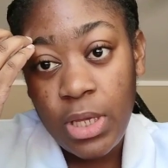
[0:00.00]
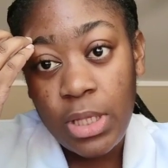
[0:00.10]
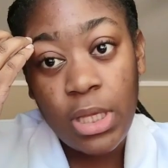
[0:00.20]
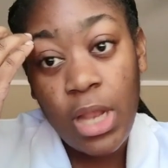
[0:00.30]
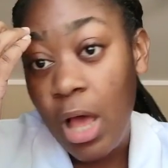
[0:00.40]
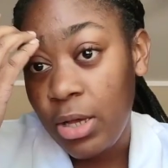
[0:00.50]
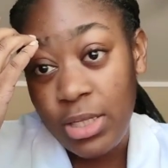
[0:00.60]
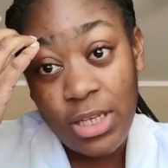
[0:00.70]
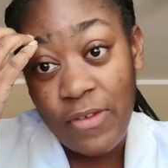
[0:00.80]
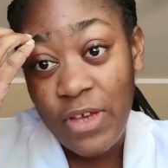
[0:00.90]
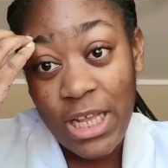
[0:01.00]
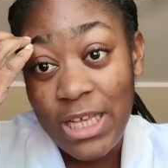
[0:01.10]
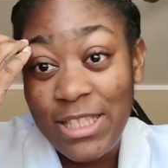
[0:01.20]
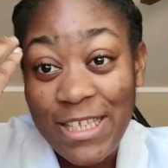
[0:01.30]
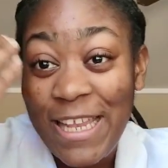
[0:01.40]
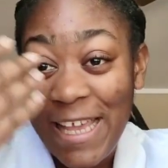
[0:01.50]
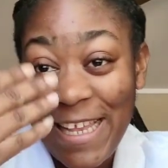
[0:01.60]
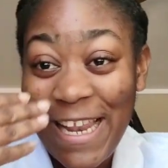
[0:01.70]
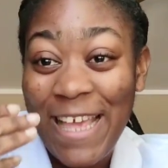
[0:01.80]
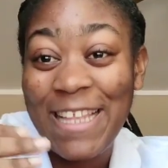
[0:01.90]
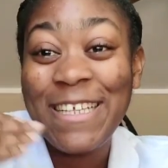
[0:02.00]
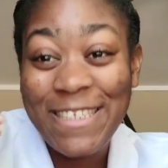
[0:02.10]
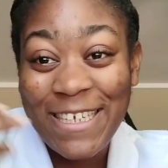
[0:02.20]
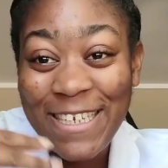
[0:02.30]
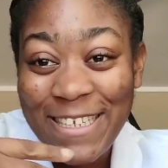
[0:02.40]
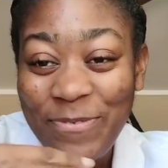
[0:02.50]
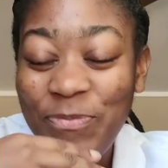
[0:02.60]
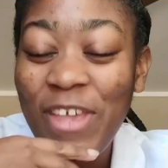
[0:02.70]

not going to defend eat tonight, like, literally,